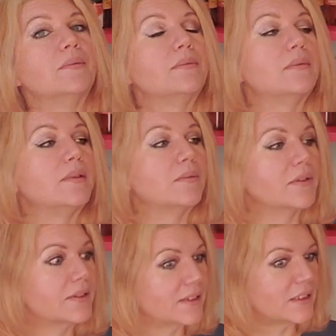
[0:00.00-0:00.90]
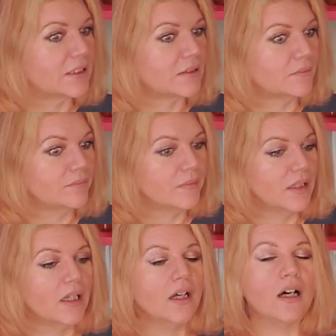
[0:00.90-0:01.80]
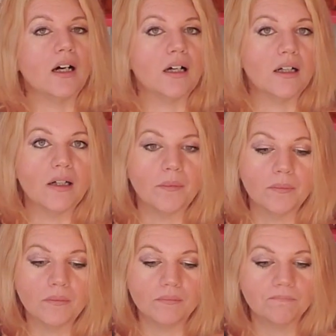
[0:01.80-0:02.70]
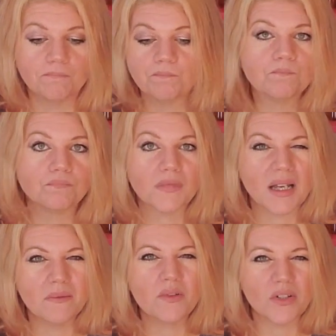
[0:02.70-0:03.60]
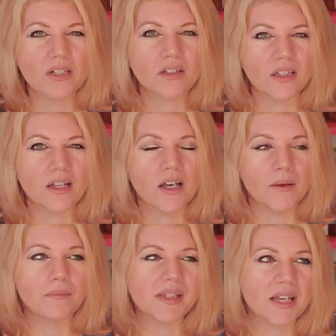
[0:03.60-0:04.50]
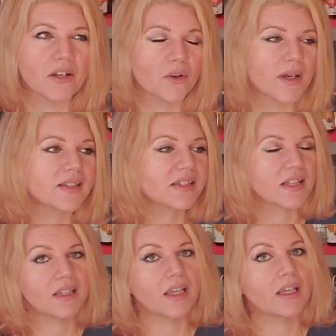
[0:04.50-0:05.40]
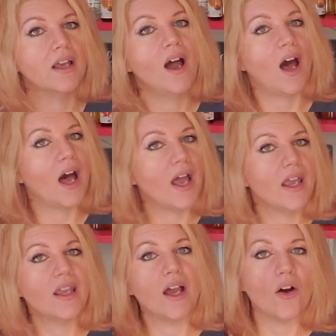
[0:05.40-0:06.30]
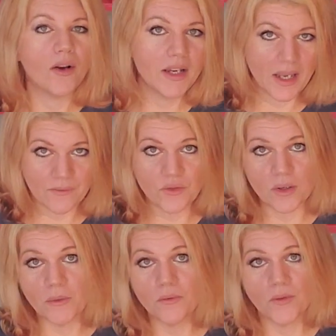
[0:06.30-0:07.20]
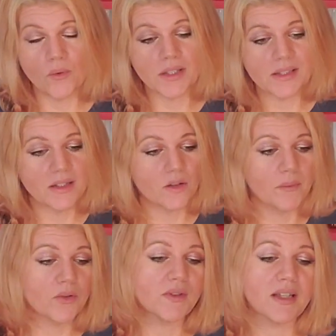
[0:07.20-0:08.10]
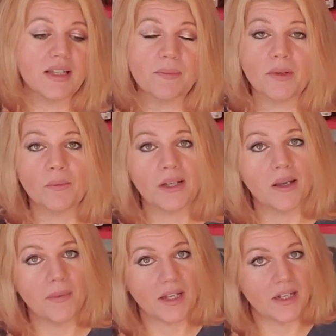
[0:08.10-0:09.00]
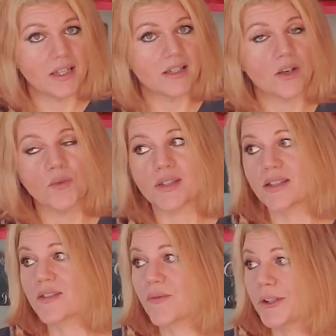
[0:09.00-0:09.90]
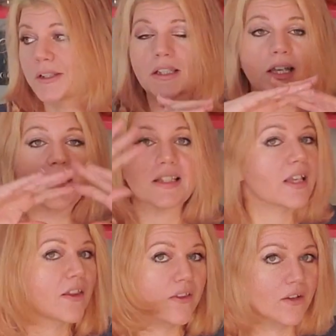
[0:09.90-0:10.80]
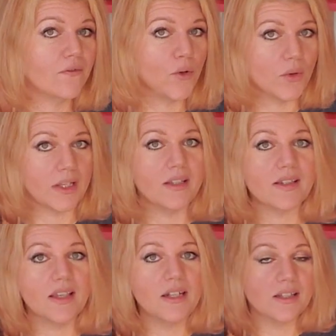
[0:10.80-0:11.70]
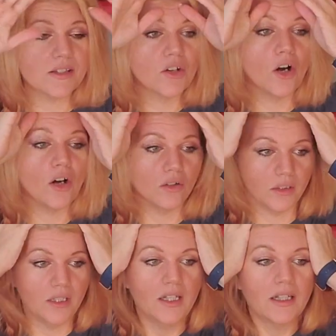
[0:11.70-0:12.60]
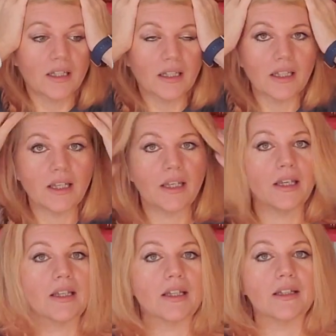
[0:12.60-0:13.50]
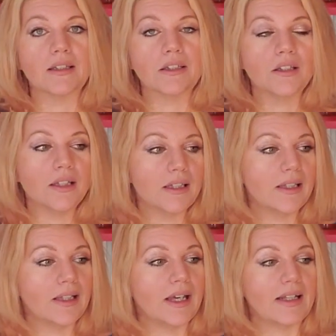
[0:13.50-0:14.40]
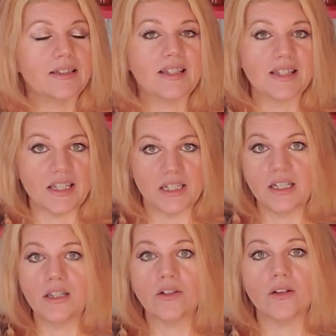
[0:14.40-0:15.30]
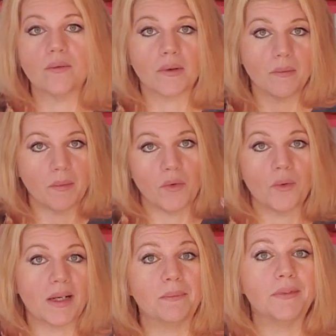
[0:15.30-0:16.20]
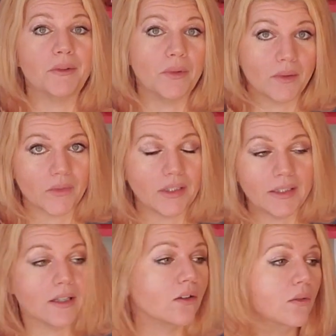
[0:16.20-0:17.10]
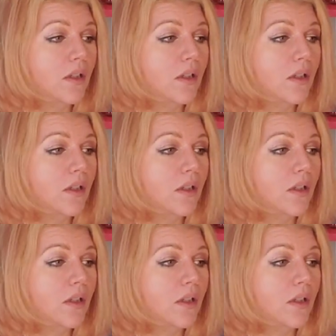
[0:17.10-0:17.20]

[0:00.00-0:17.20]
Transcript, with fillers: We will see. Um... I'm doing a lot of ums. I know, it's Sunday. I already have trouble focusing on most days, but when I'm out of ketosis, forget the focus. It is gone. Like, you're lucky I can stand here and remember what I'm doing right now.